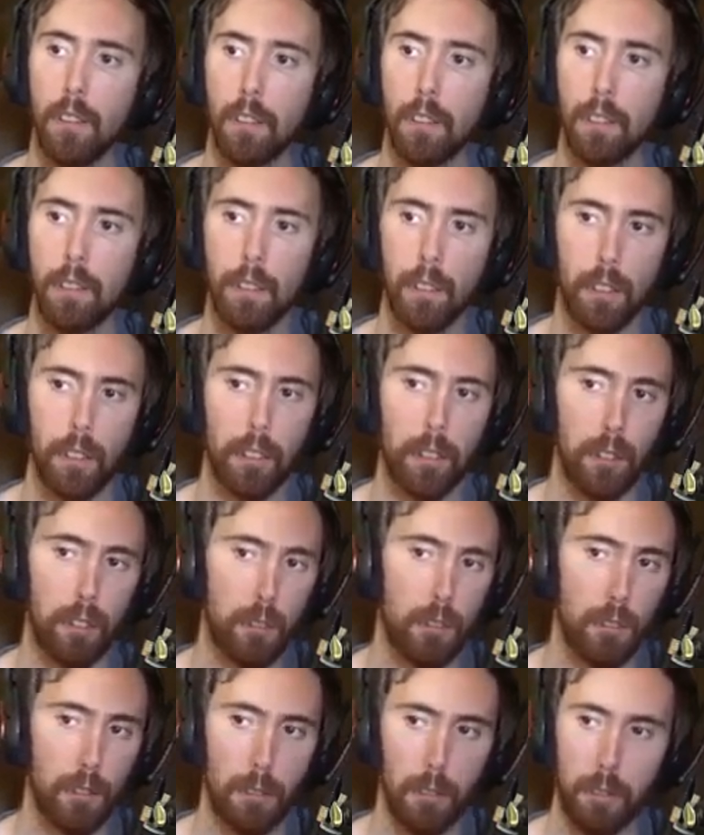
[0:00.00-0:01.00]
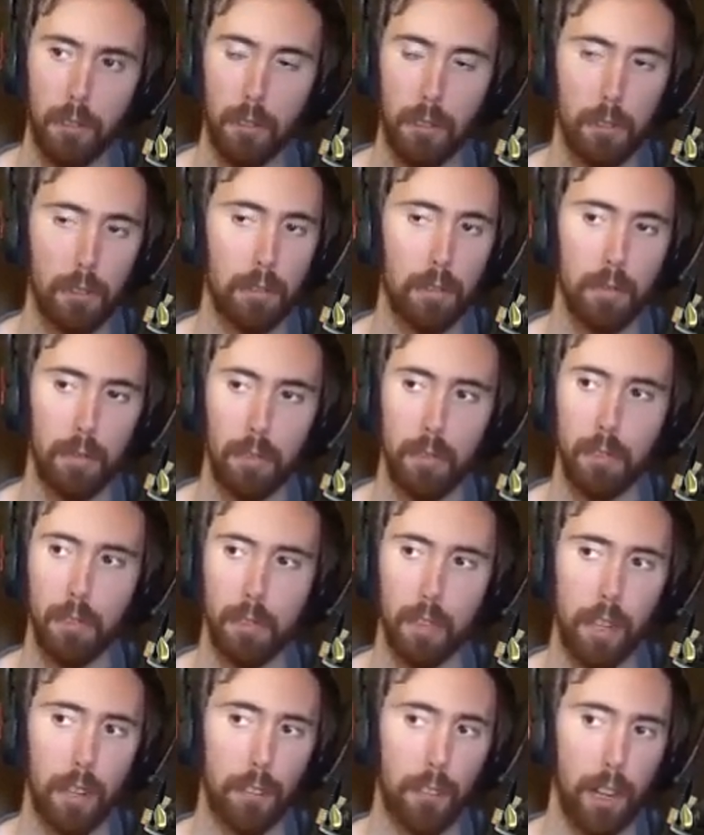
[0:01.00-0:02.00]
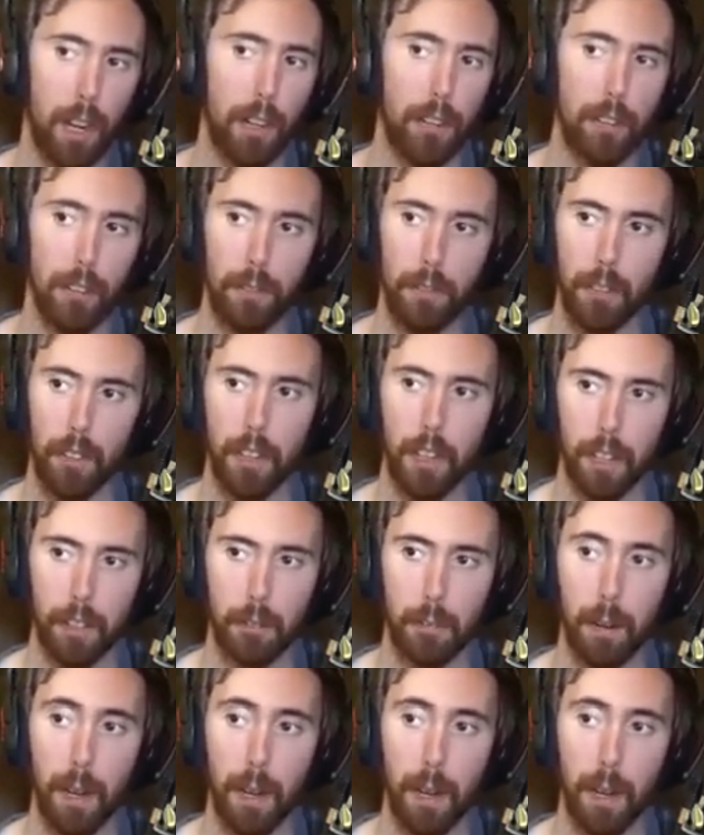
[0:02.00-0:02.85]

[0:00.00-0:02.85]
You think it's just so they have content for the next